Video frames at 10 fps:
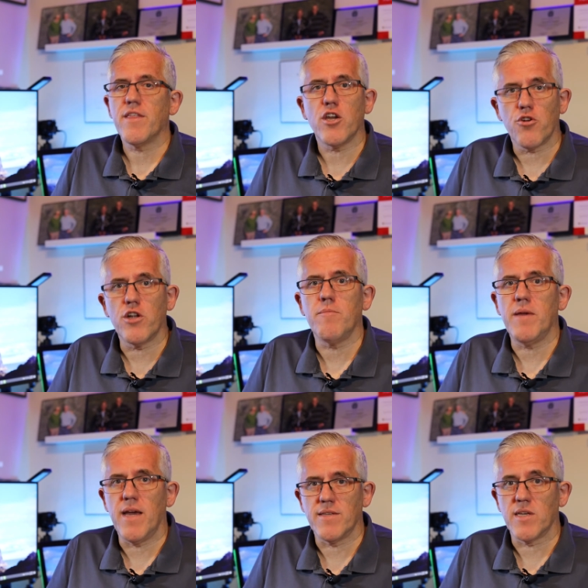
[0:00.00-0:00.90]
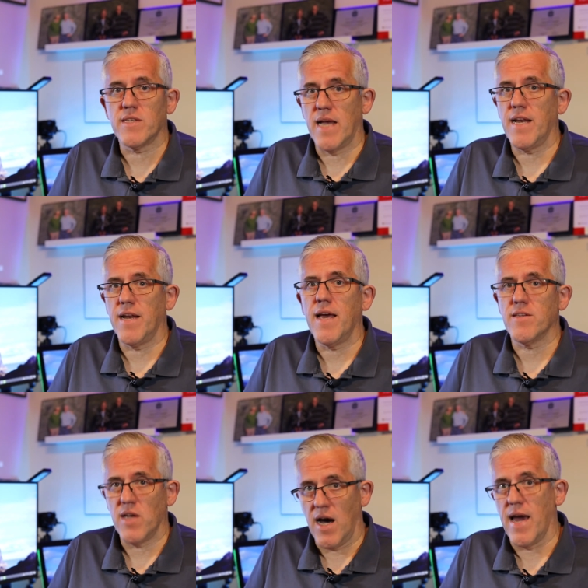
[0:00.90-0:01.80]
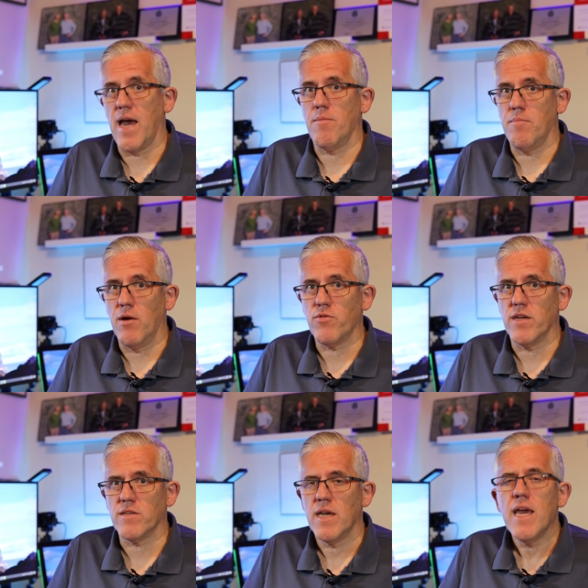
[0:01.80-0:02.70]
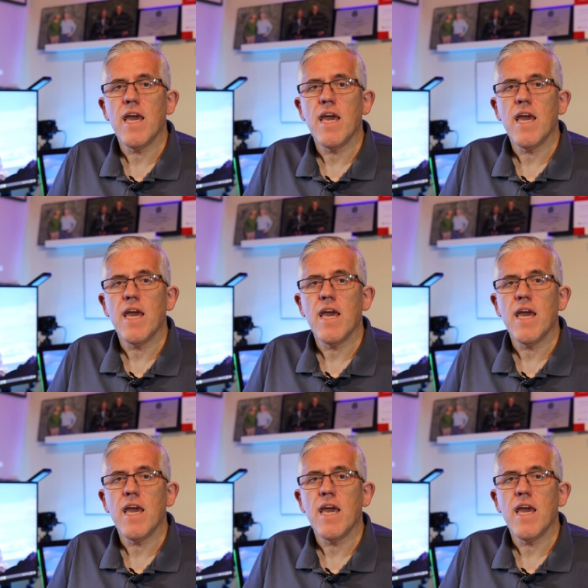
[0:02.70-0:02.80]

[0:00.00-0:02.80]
I think you're going to be as excited as I am about this.